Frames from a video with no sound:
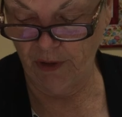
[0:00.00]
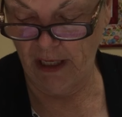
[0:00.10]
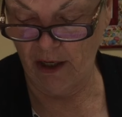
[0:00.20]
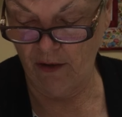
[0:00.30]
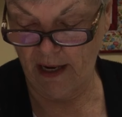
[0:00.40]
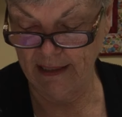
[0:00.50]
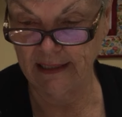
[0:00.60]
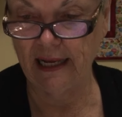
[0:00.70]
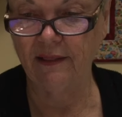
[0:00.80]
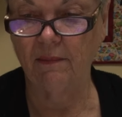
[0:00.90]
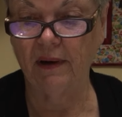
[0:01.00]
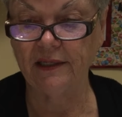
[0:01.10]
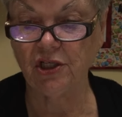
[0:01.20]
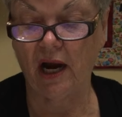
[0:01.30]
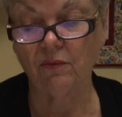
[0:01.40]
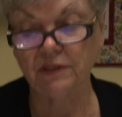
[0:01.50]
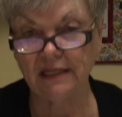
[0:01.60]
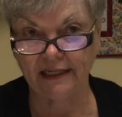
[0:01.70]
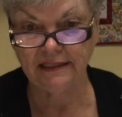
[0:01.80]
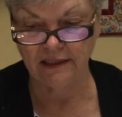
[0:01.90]
here, I say that my jar was
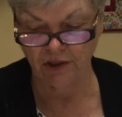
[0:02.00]
19